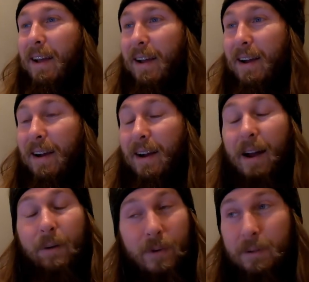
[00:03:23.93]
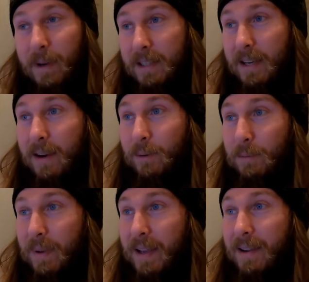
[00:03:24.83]
I wish my channel
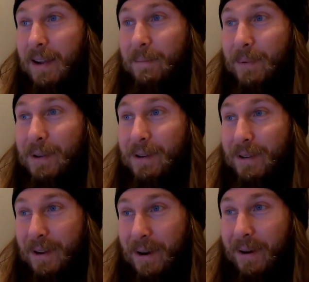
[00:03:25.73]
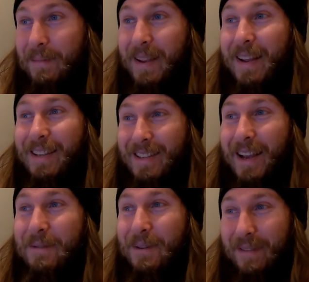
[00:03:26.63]
was big a couple years ago because
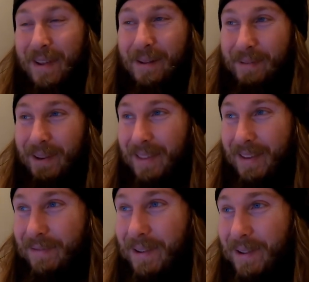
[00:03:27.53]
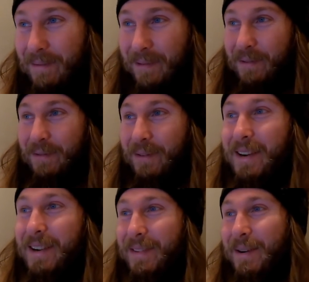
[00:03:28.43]
I would have helped on this film for
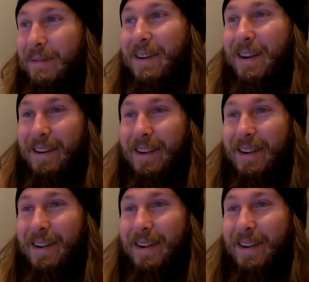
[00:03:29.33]
free if they wanted.